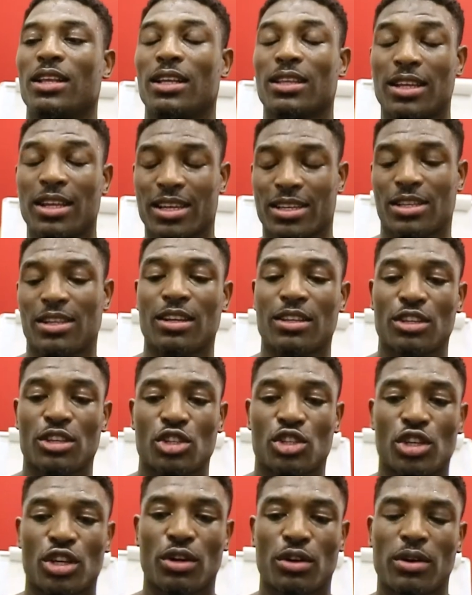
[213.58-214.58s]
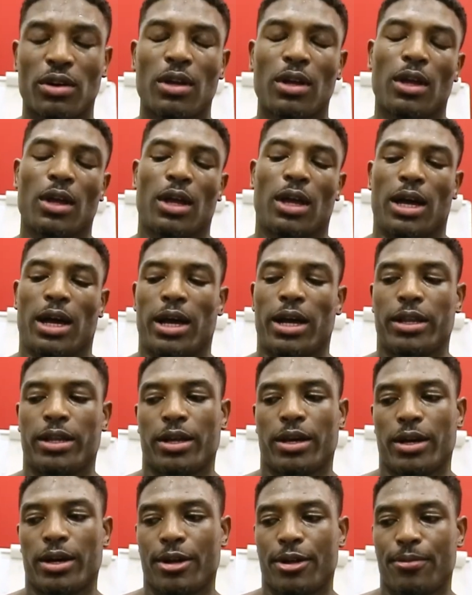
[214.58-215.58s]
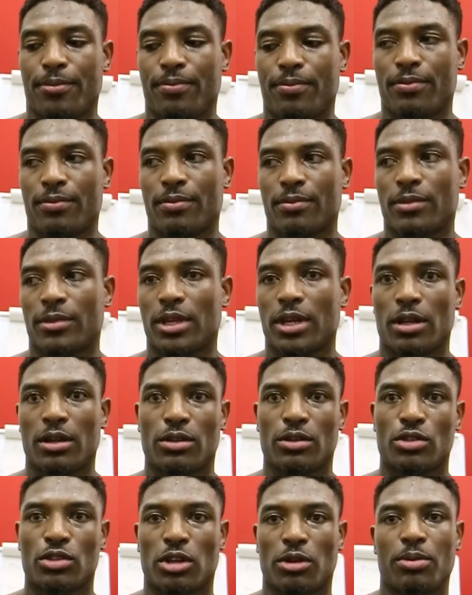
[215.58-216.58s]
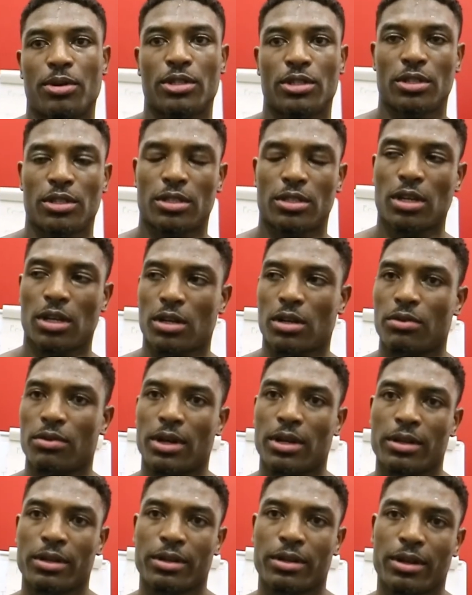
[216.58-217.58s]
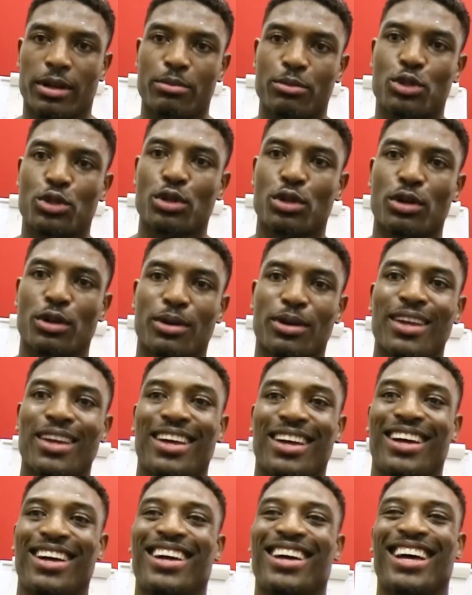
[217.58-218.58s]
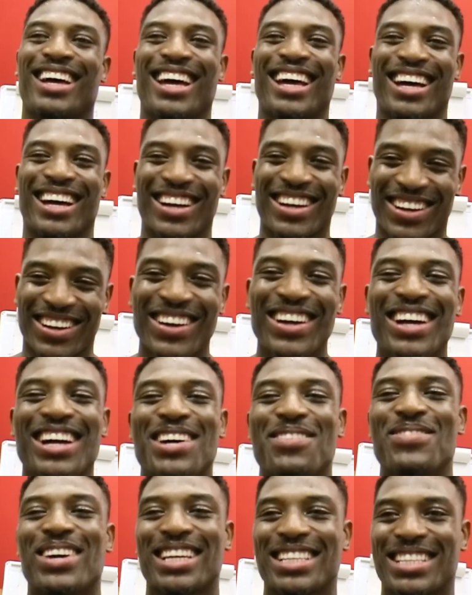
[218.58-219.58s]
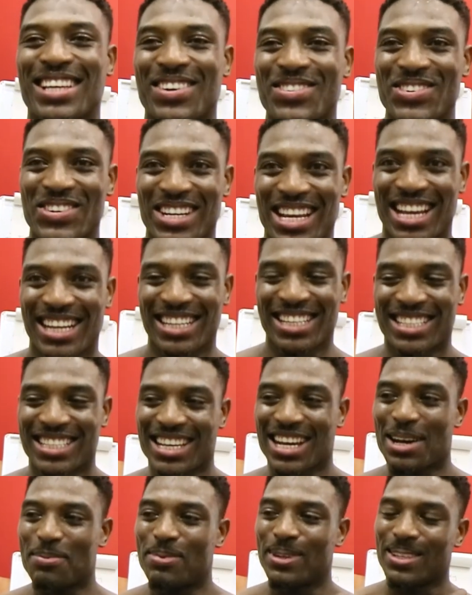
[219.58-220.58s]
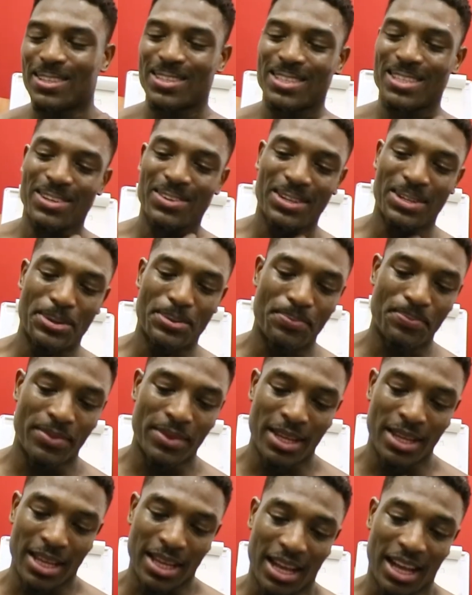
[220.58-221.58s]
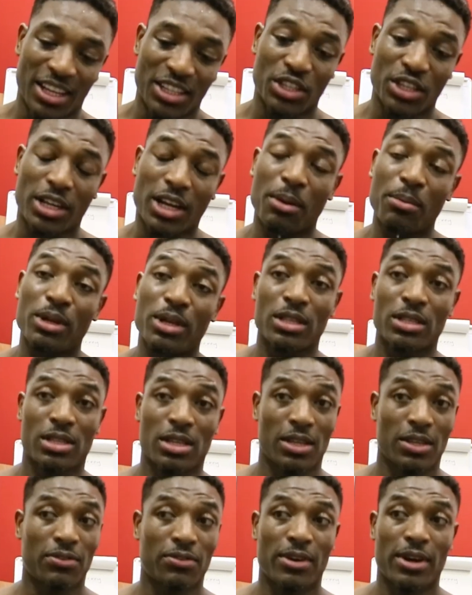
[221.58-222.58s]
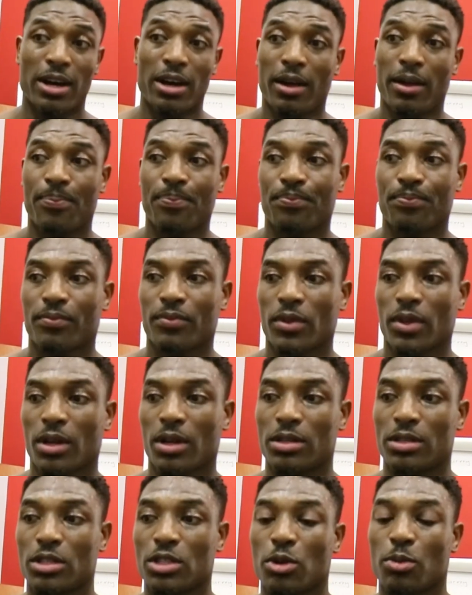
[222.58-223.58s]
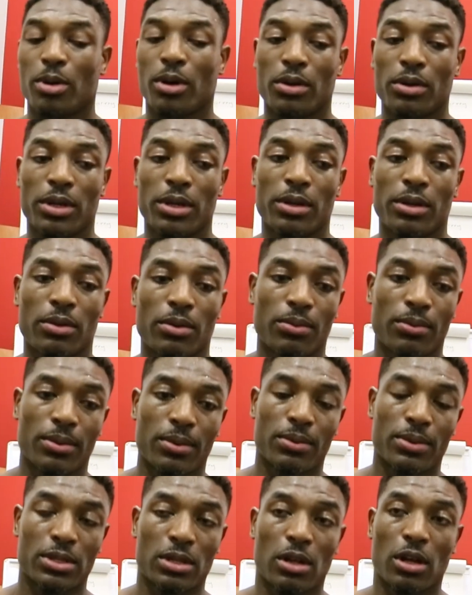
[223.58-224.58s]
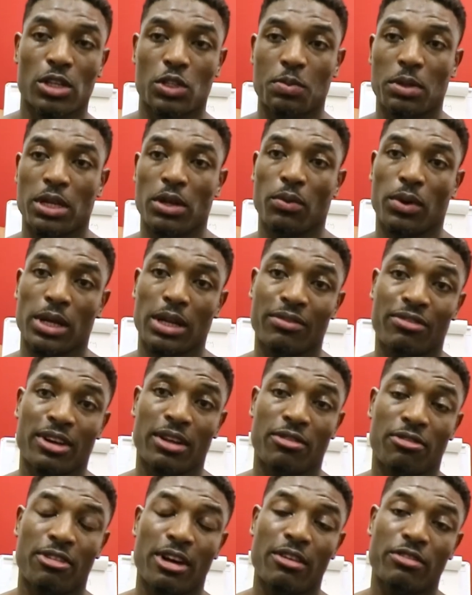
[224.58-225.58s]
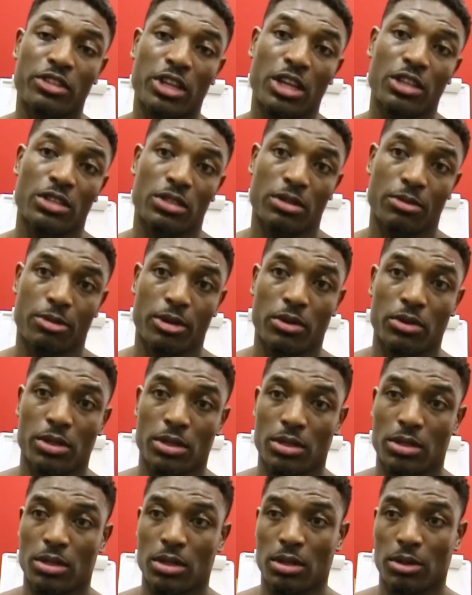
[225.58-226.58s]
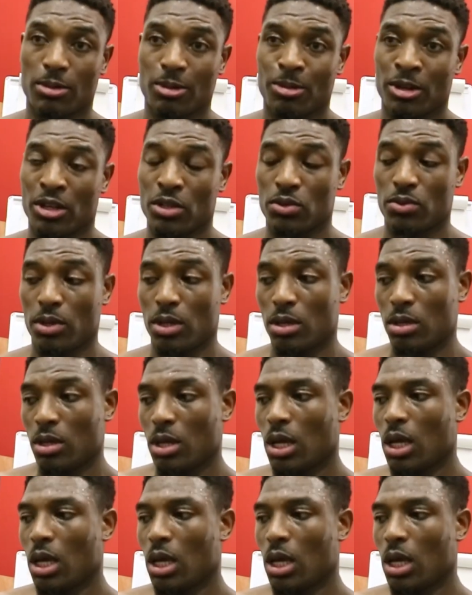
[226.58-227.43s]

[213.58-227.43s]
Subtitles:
No, the next London show. And getting a stoppage in the second round, I'm sure, makes that more likely to happen. So actually, coming into this fight, because this opponent was last minute when I've had 5 changes of opponents in the past week.